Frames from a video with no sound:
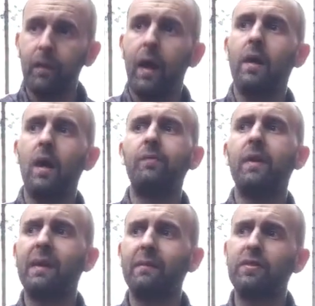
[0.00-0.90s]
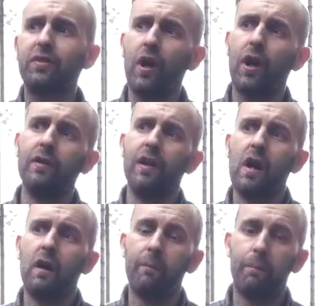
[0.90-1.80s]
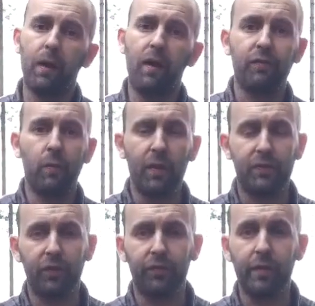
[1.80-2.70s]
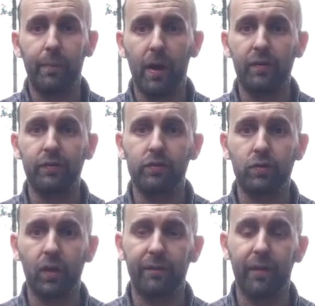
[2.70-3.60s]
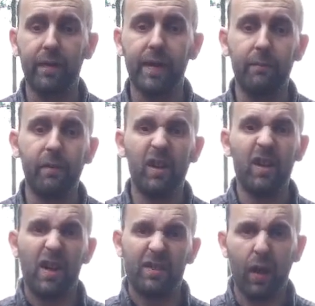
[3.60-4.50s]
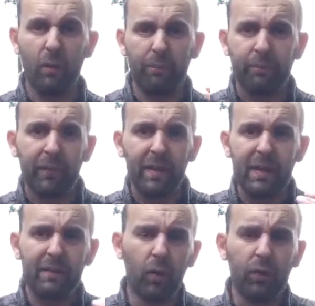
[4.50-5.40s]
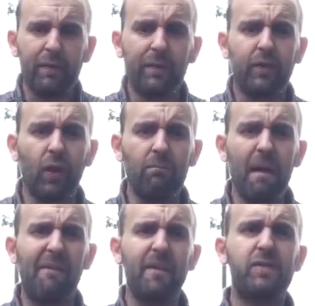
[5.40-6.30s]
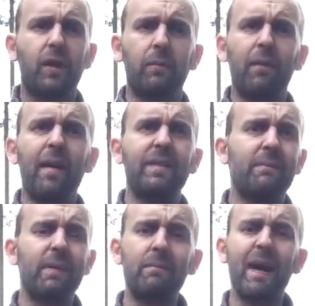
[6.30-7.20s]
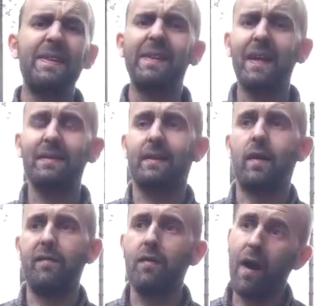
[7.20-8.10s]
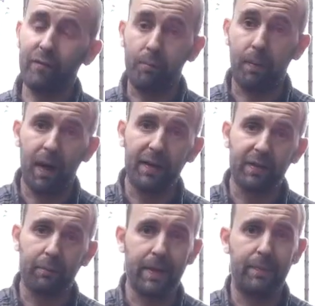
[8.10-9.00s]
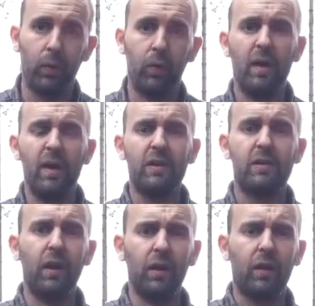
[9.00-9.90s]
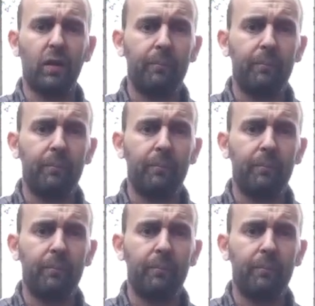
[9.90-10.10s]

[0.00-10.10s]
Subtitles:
and hopefully you get a return of a blast or a whistle from the person who's trying to find them. So there's all different sort of methods to come around it, but the main thing is though, if you're out with a party of people, is look,